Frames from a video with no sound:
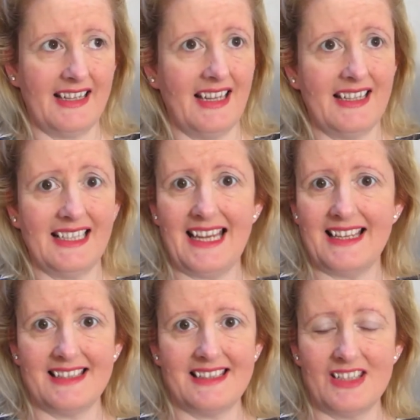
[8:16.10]

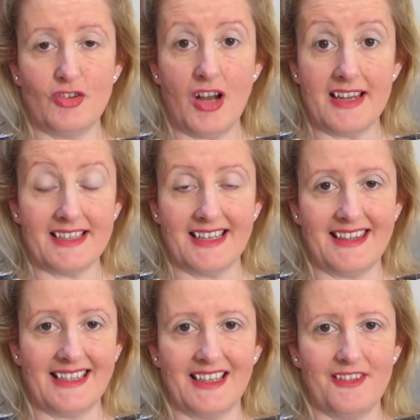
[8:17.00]
unless you guys can
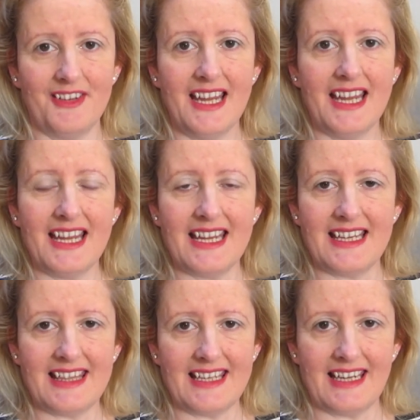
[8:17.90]
think of
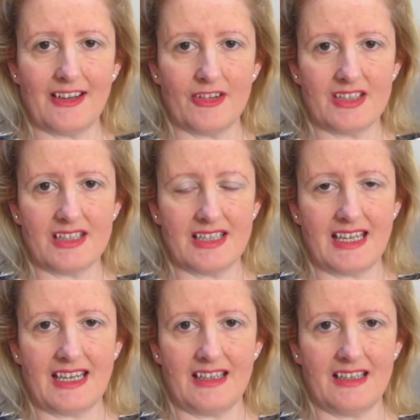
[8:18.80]
anything else
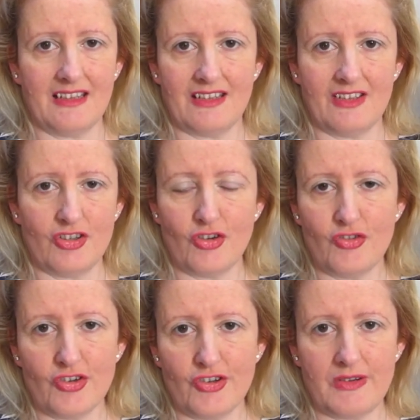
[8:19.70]
that
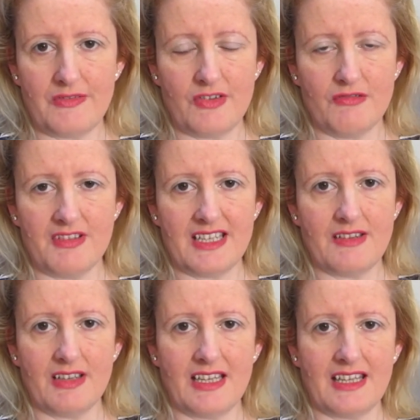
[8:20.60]
you do, if you
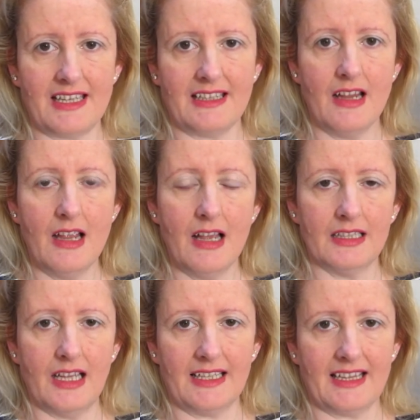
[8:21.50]
receive anything
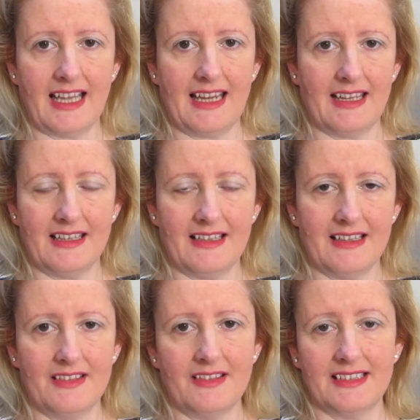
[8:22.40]
like that,
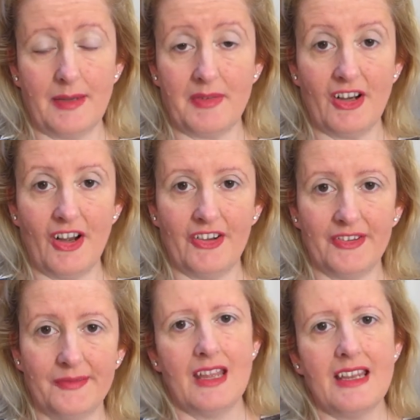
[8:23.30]
let me
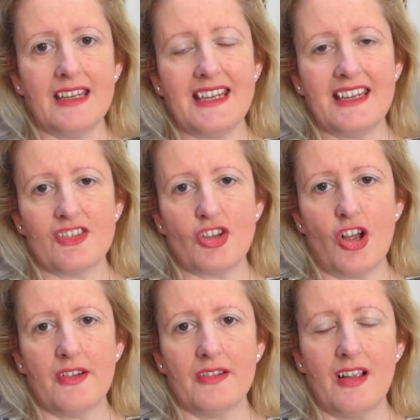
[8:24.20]
know. Yeah,
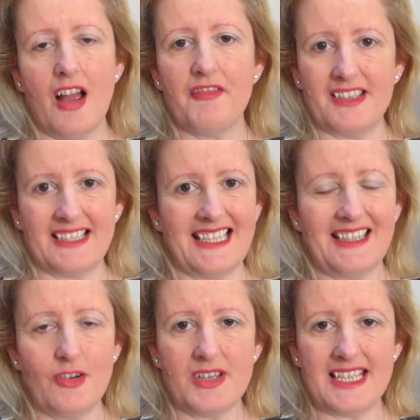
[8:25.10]
so obviously,
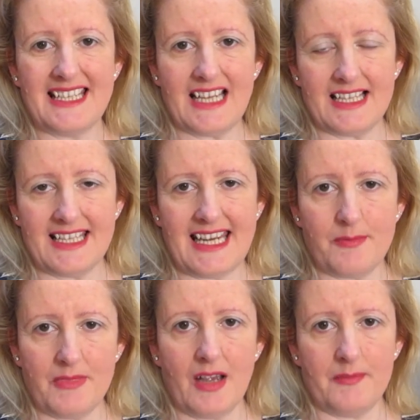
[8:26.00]
of course it does
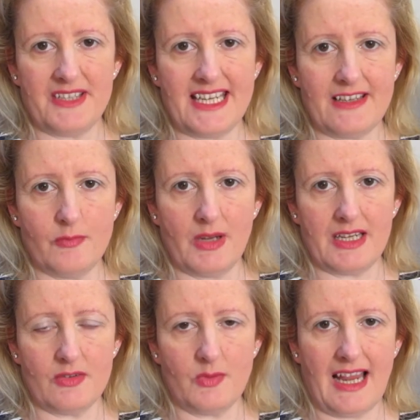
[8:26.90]
upset to
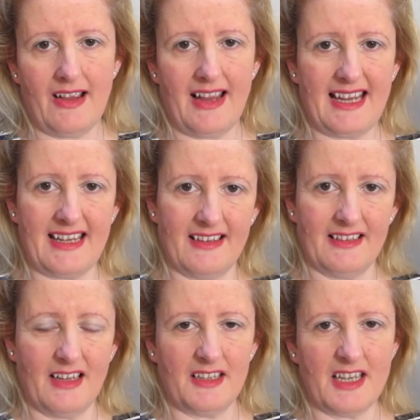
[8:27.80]
me as well,
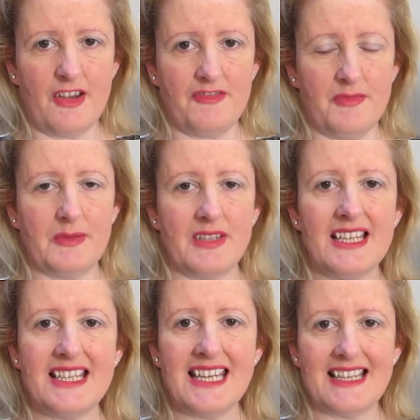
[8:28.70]
and unnerve me, because
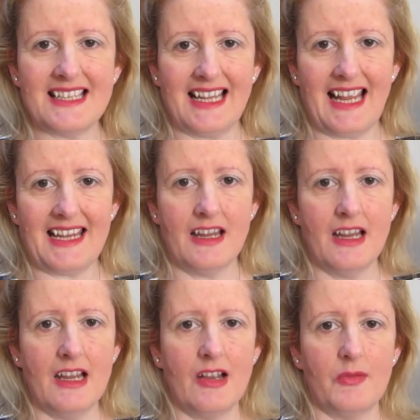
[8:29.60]
at the end of the day,
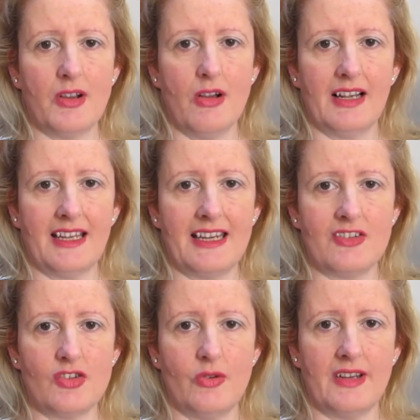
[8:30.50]
we all
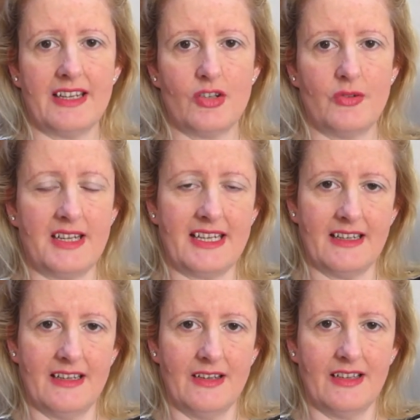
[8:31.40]
enjoy doing
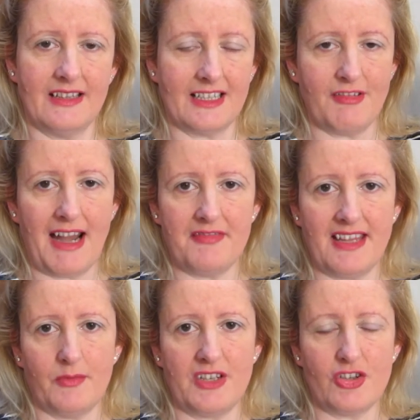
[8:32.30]
the craft
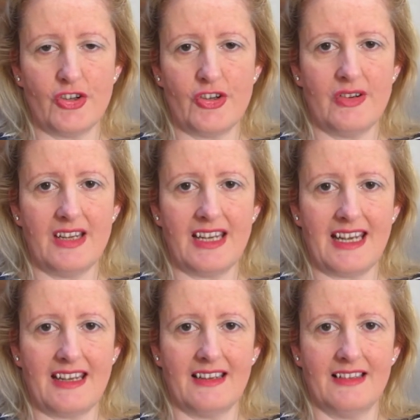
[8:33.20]
that we do,
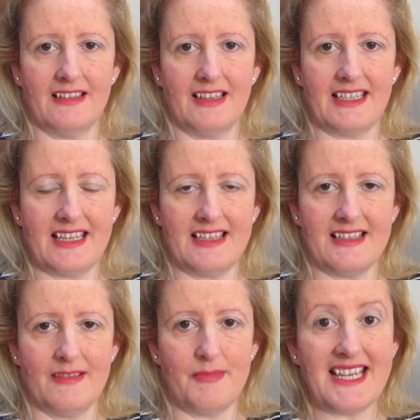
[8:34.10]
and I guess
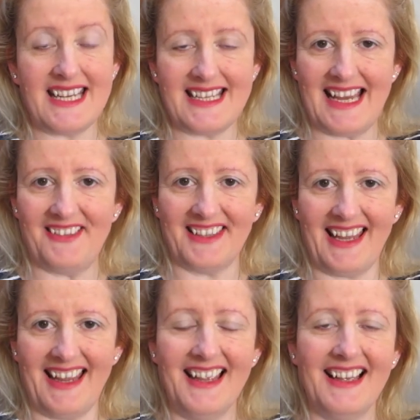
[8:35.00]
the meanies out
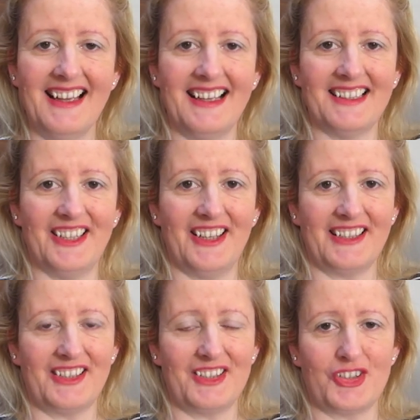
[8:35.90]
there
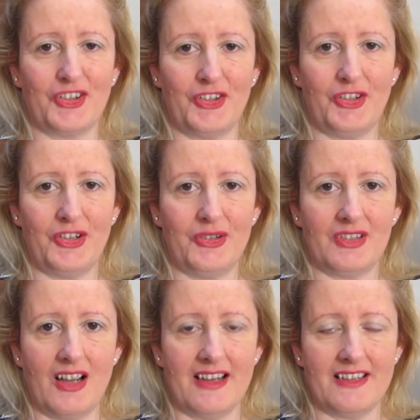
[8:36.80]
like to
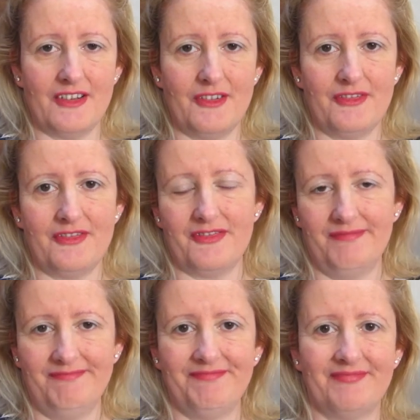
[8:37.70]
kind of,
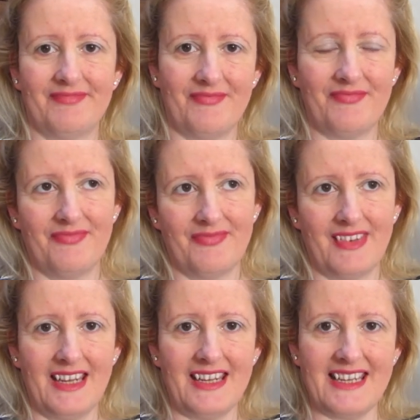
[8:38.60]

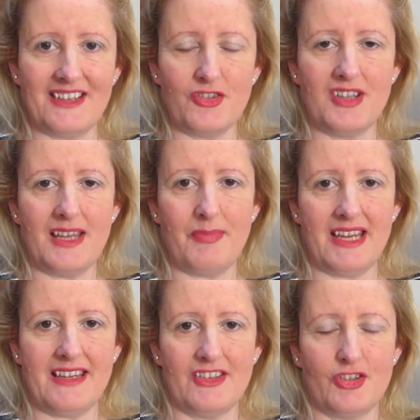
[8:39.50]
yeah, do their
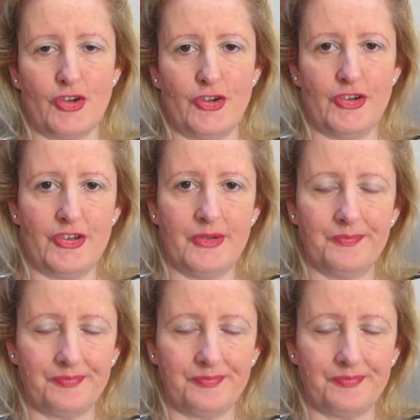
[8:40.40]
best to